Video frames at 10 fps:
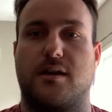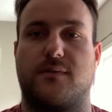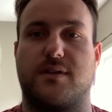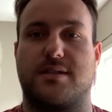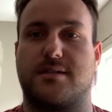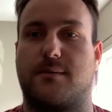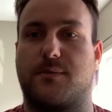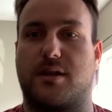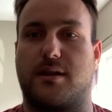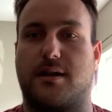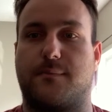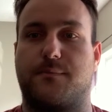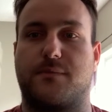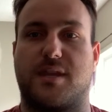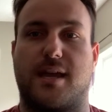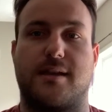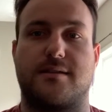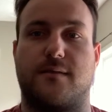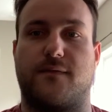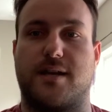if this is something like
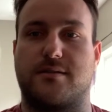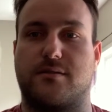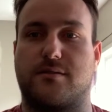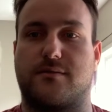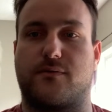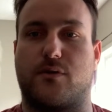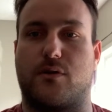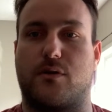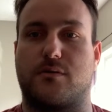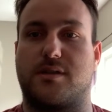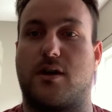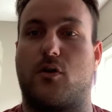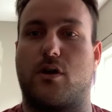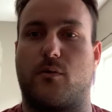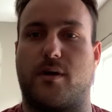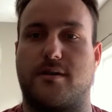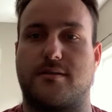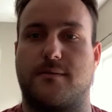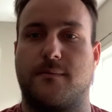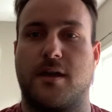tanks and vessels for, say, oil
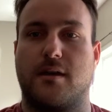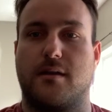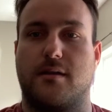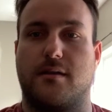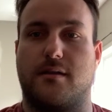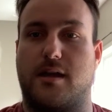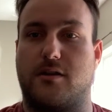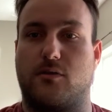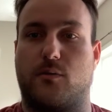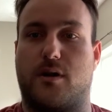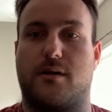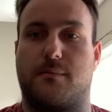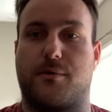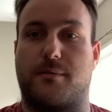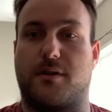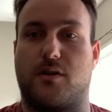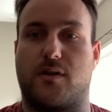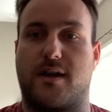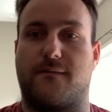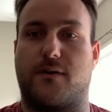wells, then you'll want to probably
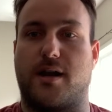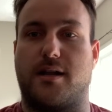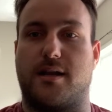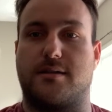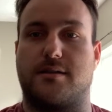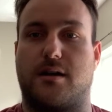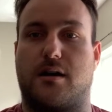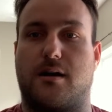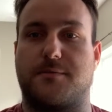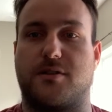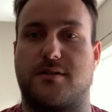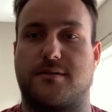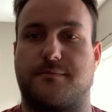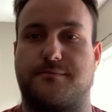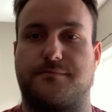look at financing options.